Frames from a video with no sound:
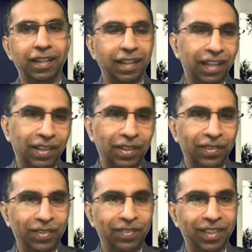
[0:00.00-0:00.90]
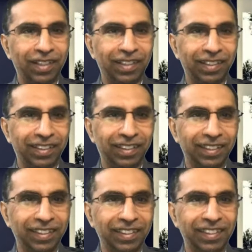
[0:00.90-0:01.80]
Hello everyone.
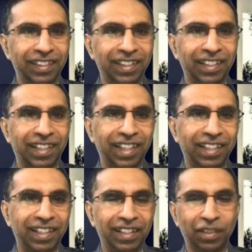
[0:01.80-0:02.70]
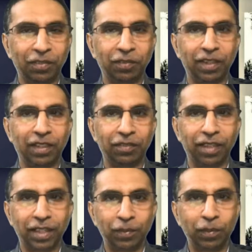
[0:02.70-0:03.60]
This is day three of my
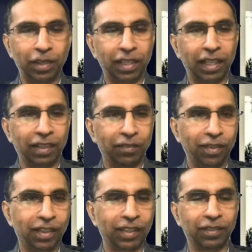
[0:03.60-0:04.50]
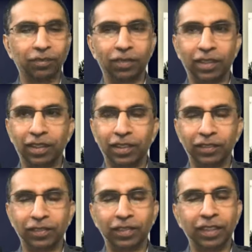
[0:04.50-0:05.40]
Facebook Live. I'm
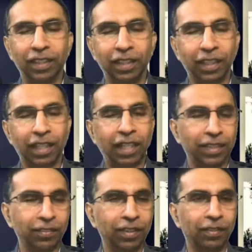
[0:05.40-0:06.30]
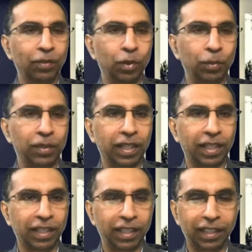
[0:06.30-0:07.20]
in the class with Forbes
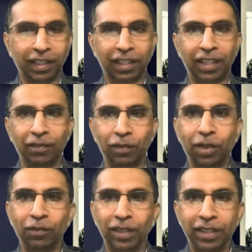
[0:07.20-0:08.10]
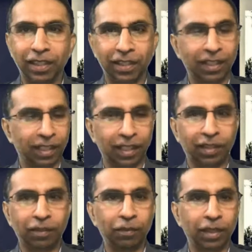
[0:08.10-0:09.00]
Riley, and I promised her that
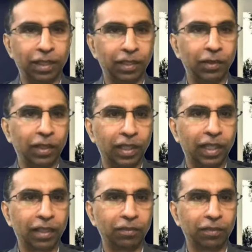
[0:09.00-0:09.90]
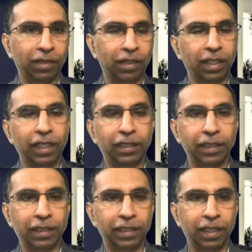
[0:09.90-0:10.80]
I'll be going live for the next
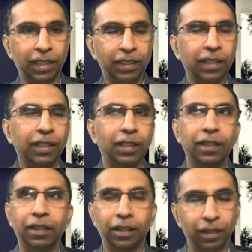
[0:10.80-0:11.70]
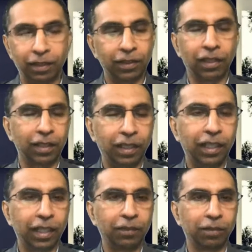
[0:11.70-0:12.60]
6 days. It's already
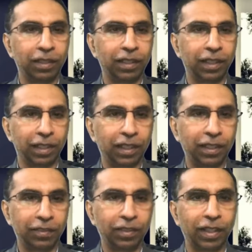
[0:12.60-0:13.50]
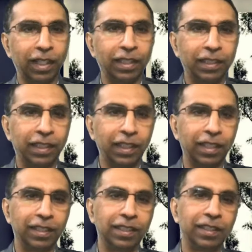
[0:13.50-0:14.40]
day number three, at least for the next 3
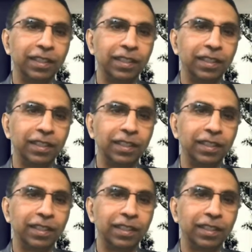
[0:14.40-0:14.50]
days.